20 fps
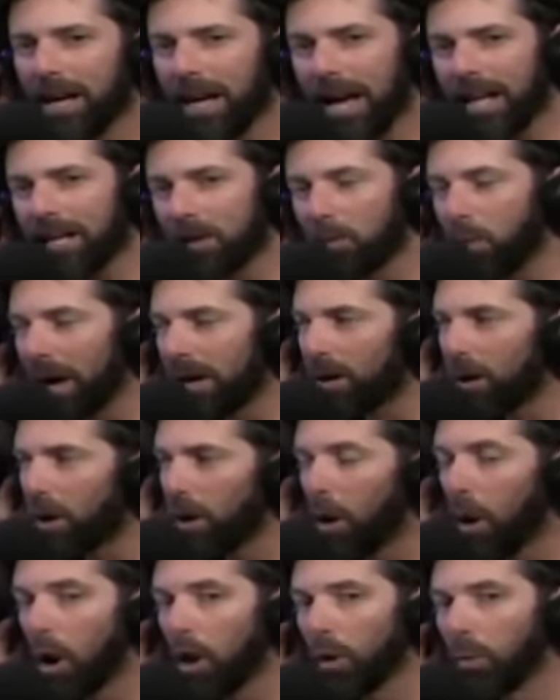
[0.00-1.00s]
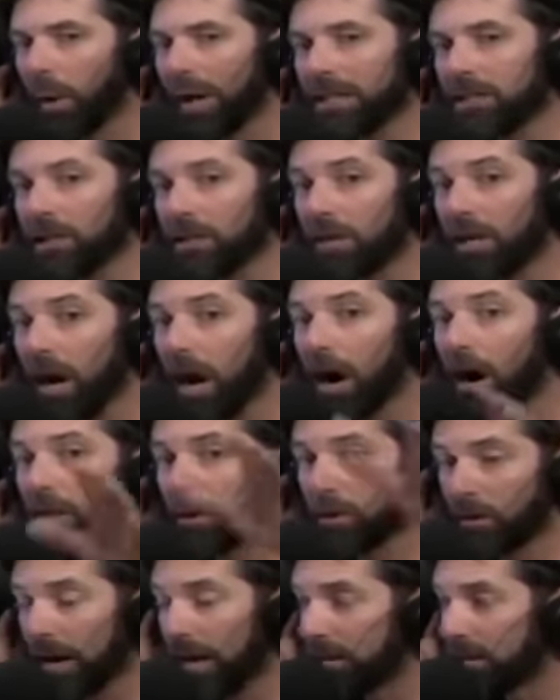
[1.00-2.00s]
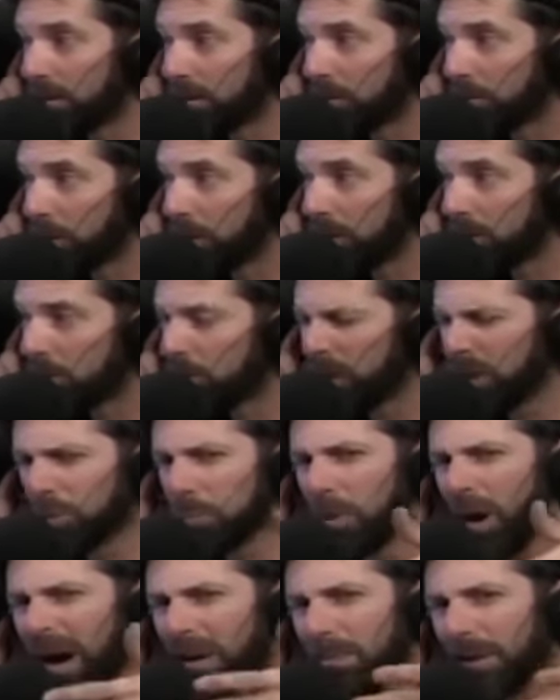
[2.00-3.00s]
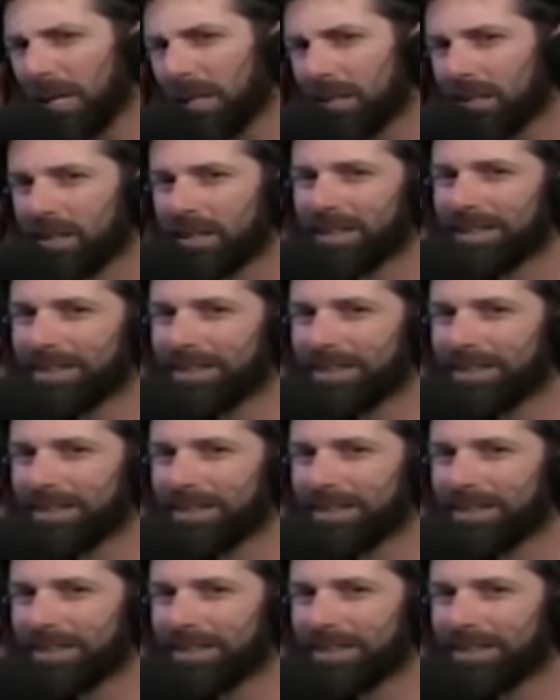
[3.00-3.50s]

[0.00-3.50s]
and he went all the way to the other end of the bridge, which probably